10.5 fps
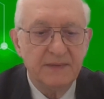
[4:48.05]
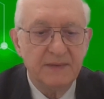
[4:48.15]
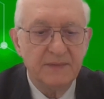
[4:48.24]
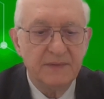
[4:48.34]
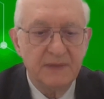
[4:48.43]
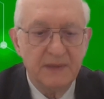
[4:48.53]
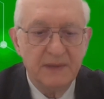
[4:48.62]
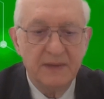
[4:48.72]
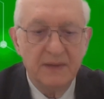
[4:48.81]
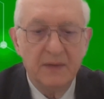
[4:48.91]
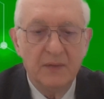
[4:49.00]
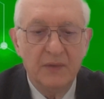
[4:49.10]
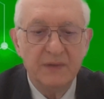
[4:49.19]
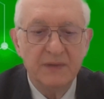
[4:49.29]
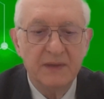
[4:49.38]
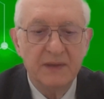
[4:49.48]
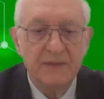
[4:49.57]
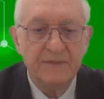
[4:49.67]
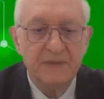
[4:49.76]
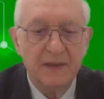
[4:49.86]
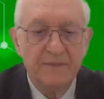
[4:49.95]
seamlessly with the
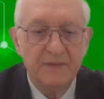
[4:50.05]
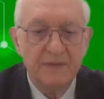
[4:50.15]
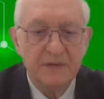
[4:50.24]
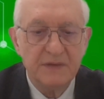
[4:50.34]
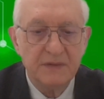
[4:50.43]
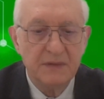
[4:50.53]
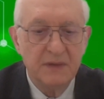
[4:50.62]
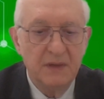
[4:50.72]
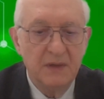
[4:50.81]
FDA vision